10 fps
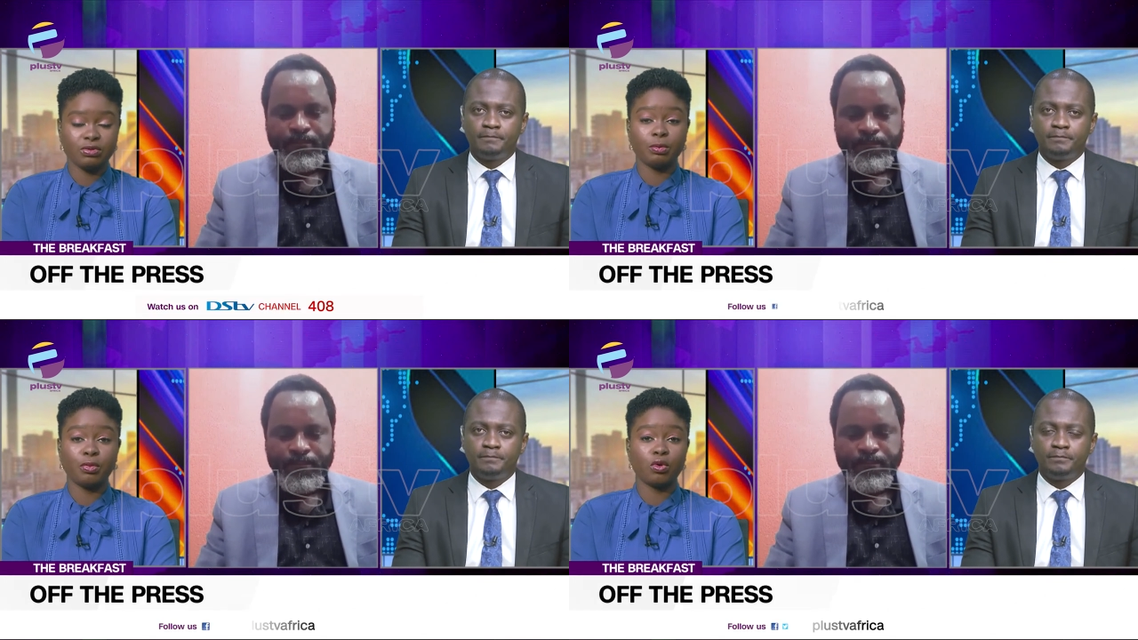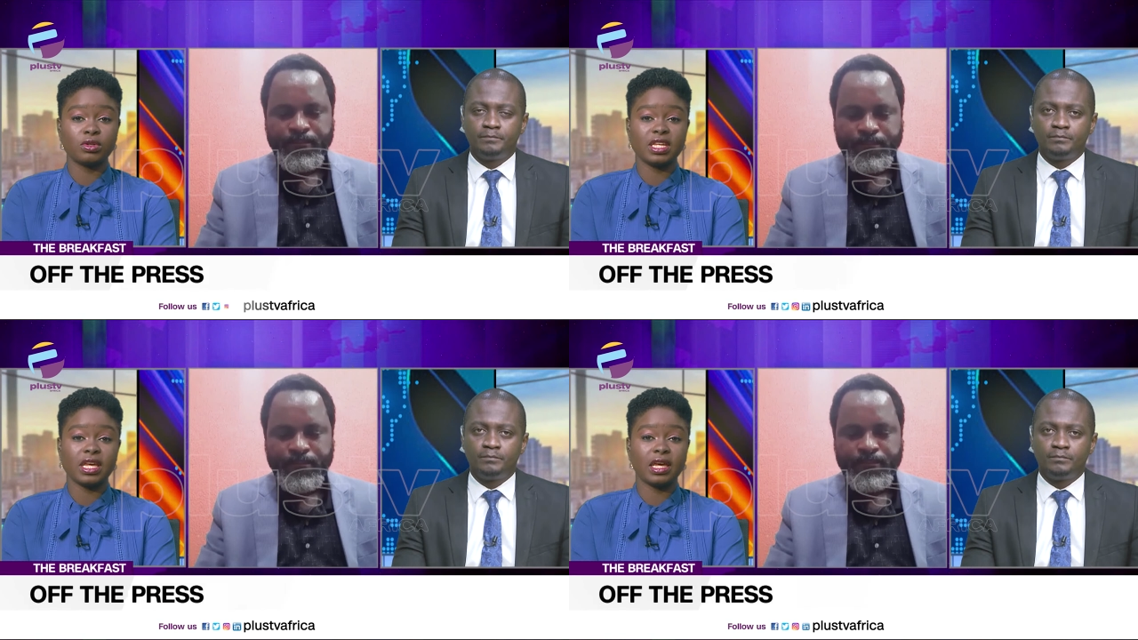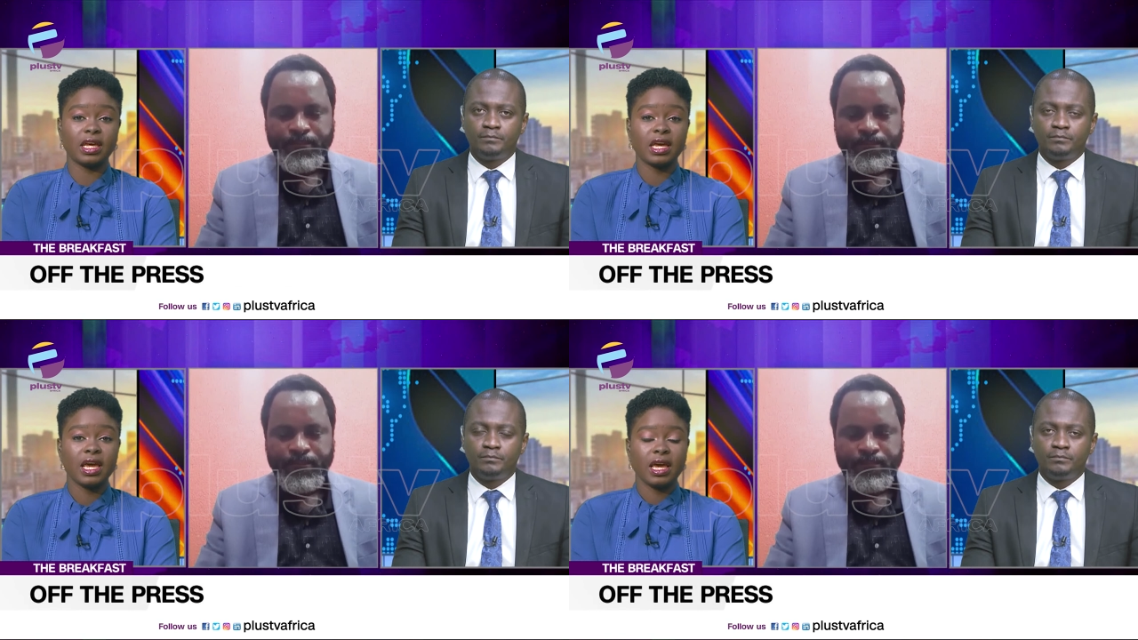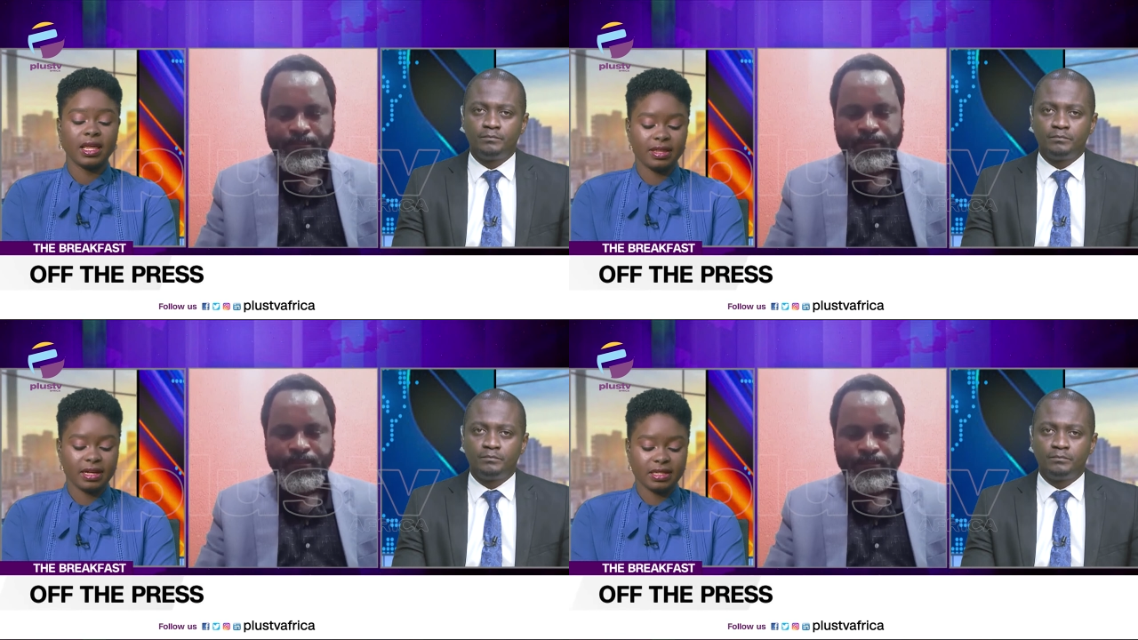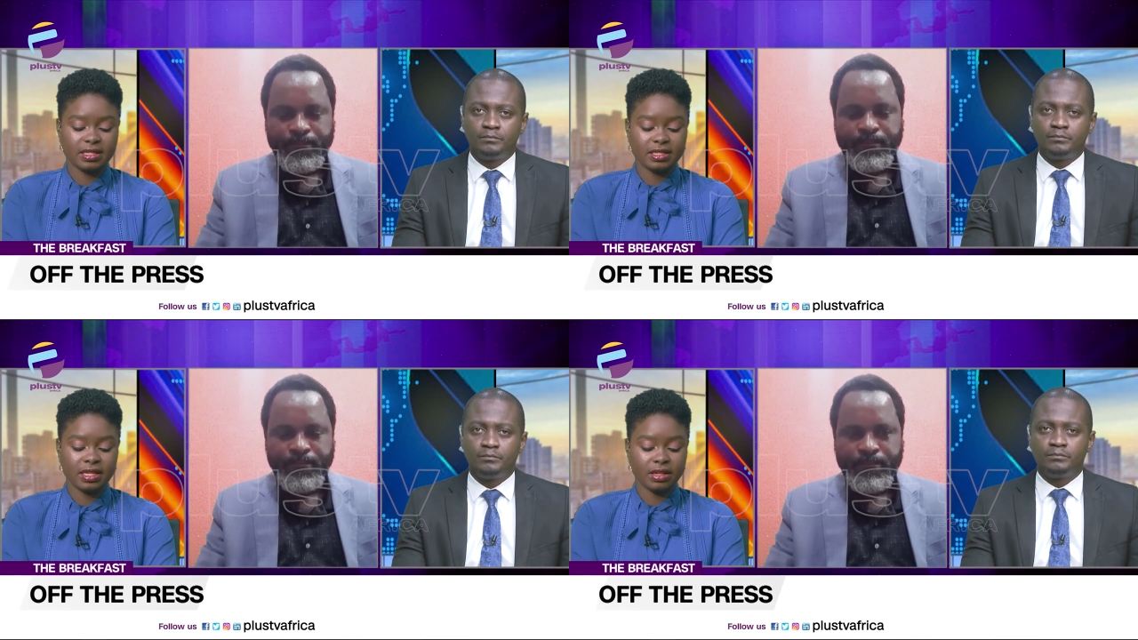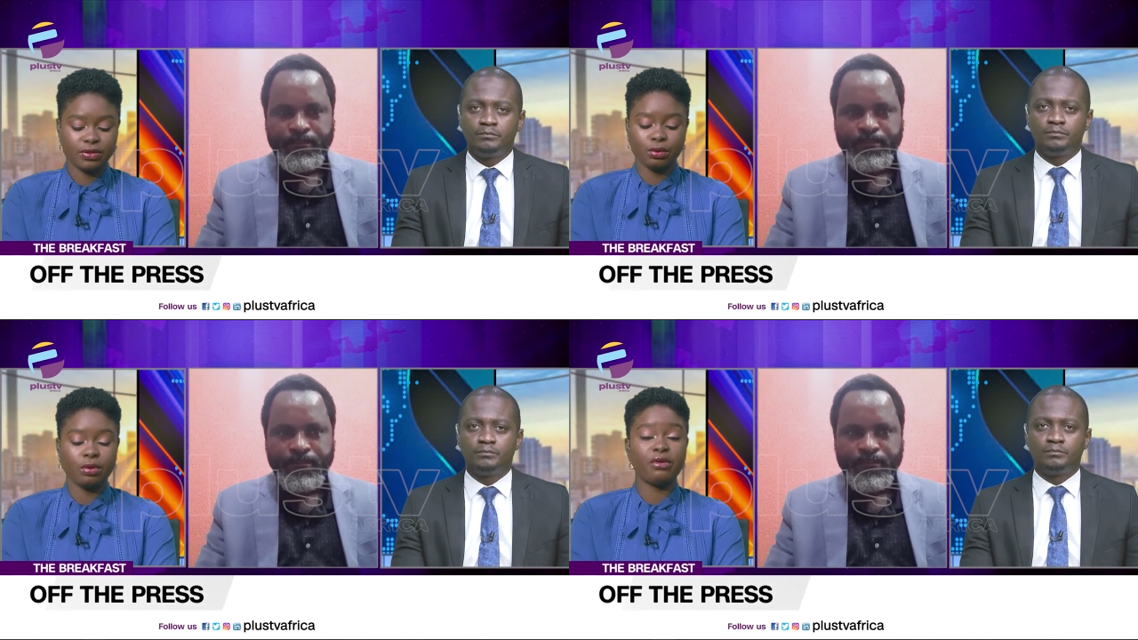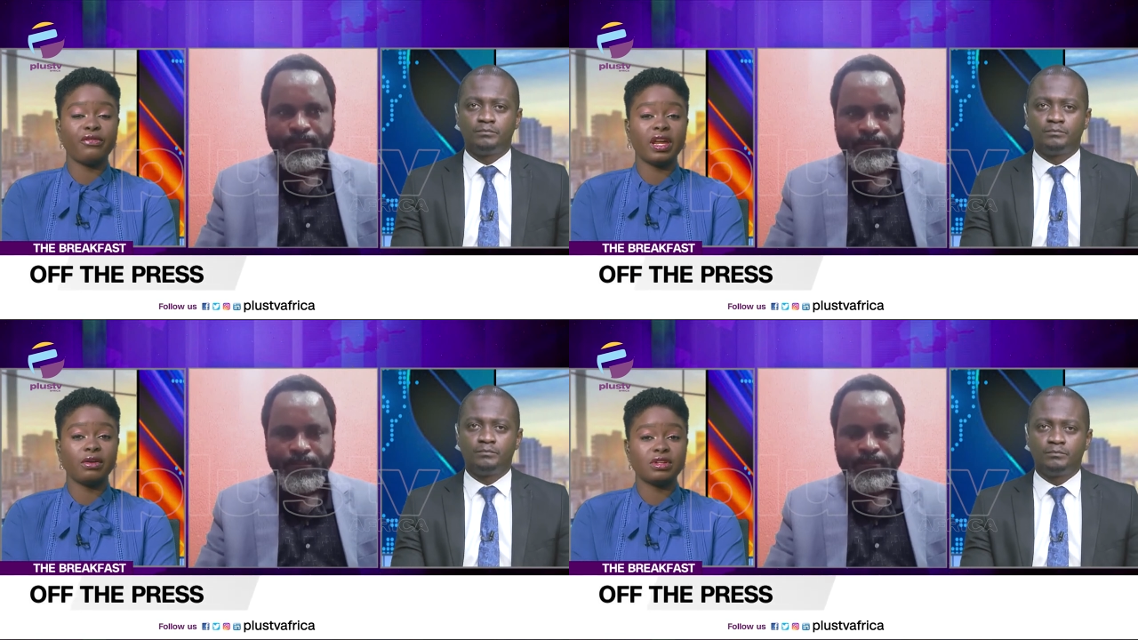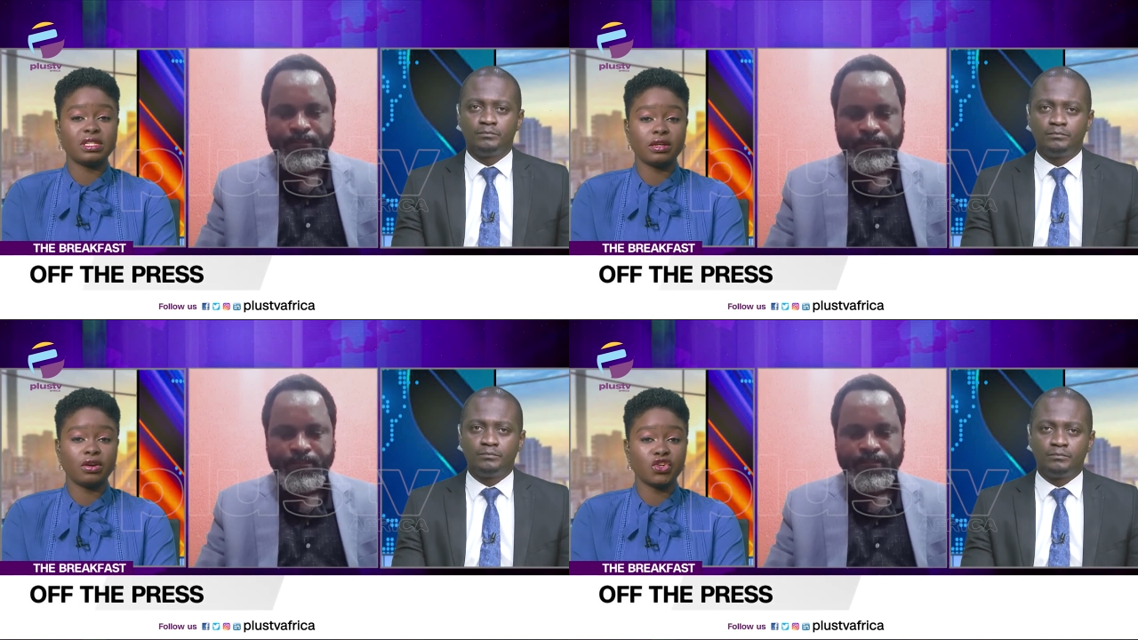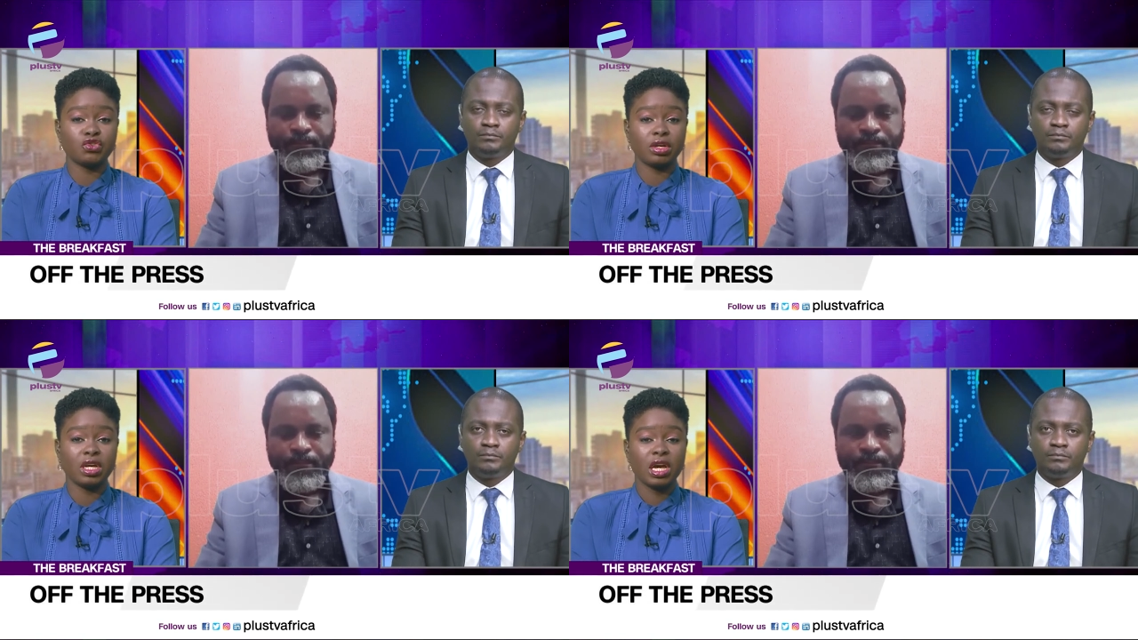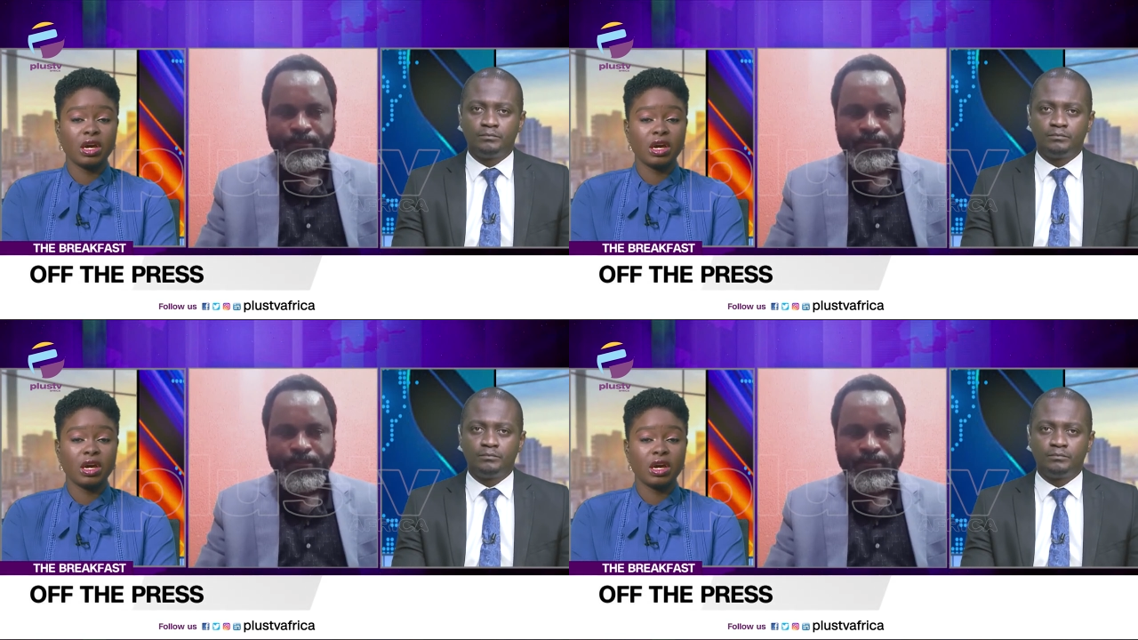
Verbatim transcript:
Speaker 1: report here that the three refineries in the country